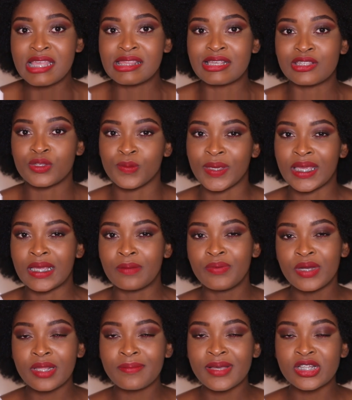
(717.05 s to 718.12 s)
this wig
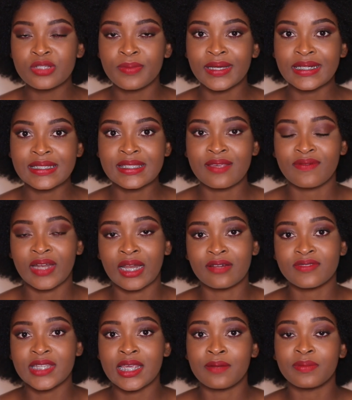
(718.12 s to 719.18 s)
pretty much about a 7 out
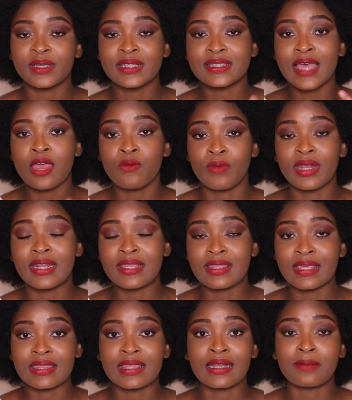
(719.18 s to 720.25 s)
of 10 because I really
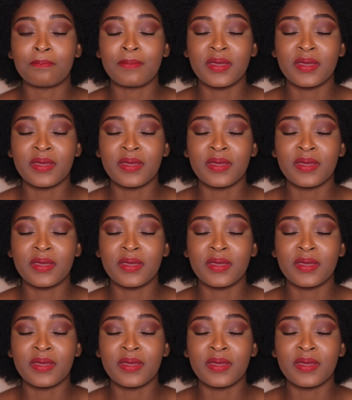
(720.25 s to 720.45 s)
think that it